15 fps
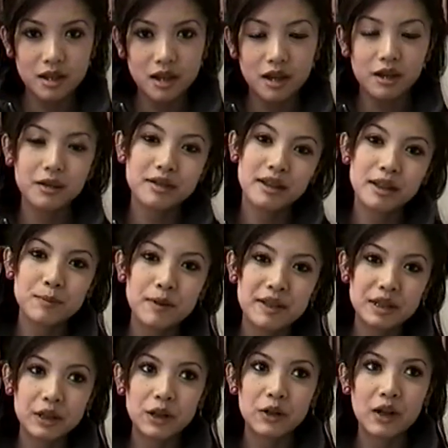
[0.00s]
Uh, six
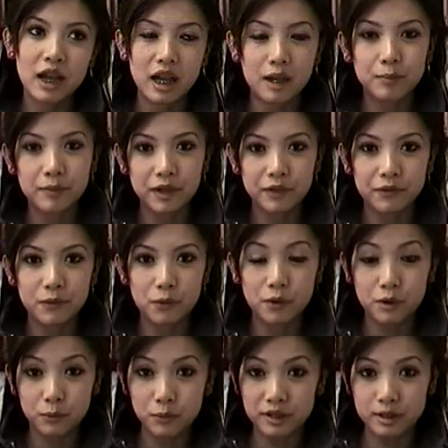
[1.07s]
months ago, I had my
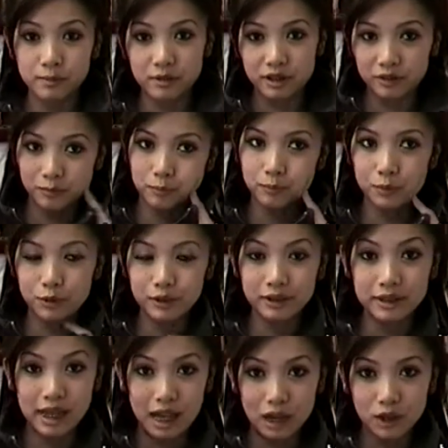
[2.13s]
four wisdom teeth
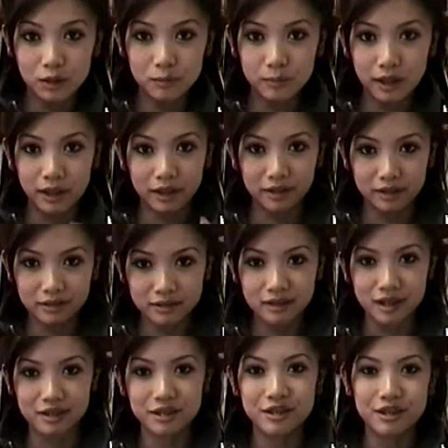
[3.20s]
pulled out by
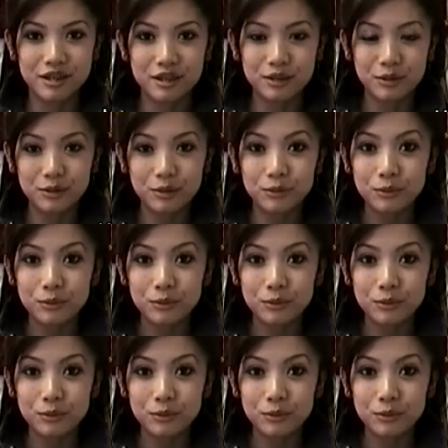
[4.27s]
Dr. Shen Yu.